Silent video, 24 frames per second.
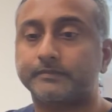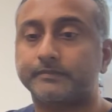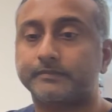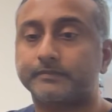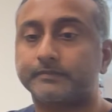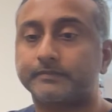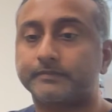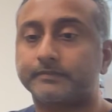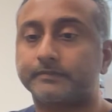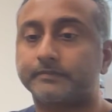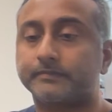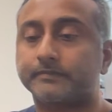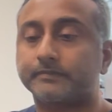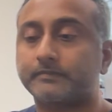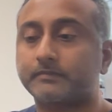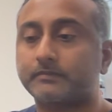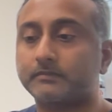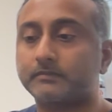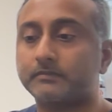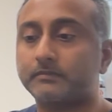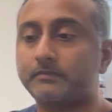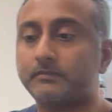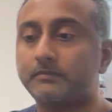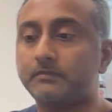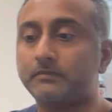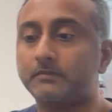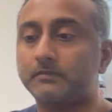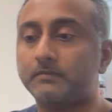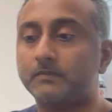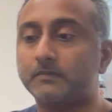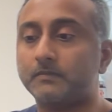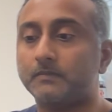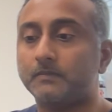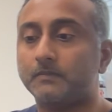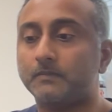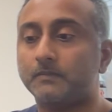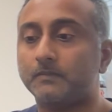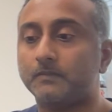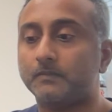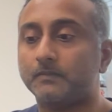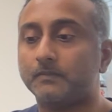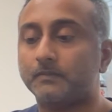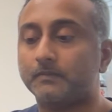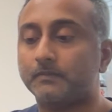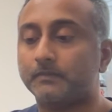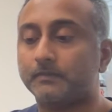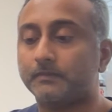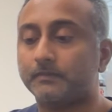
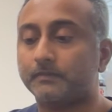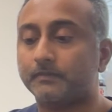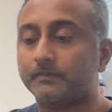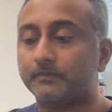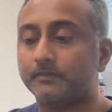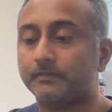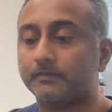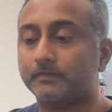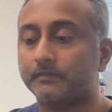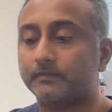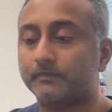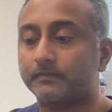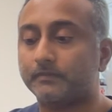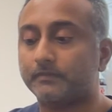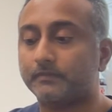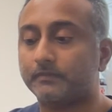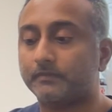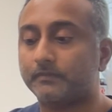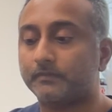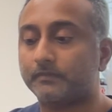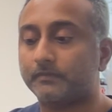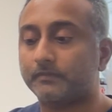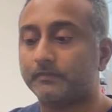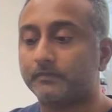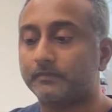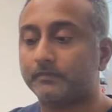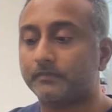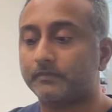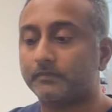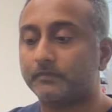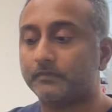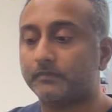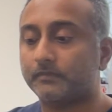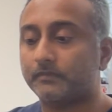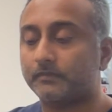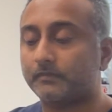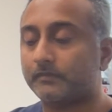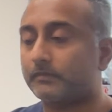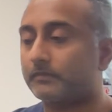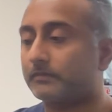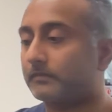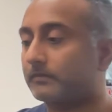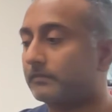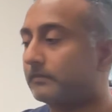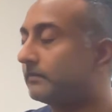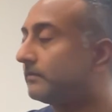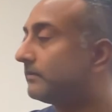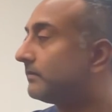
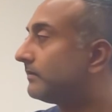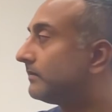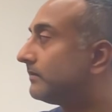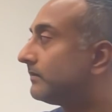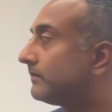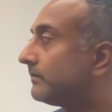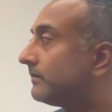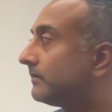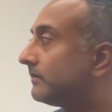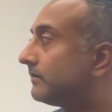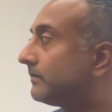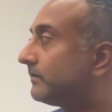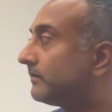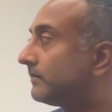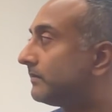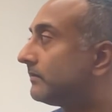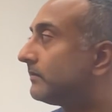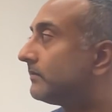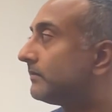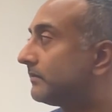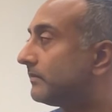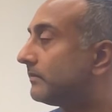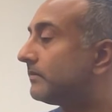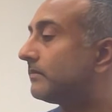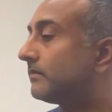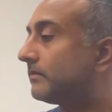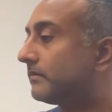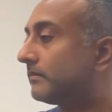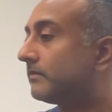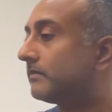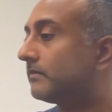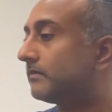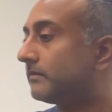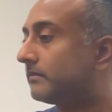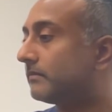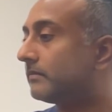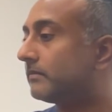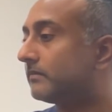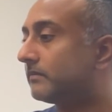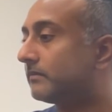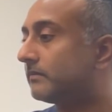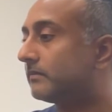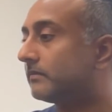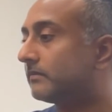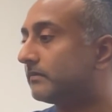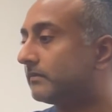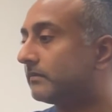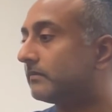
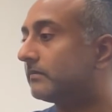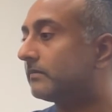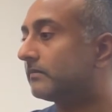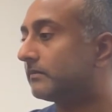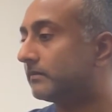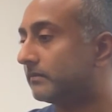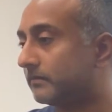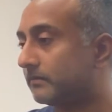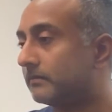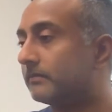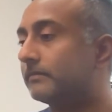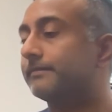(silent)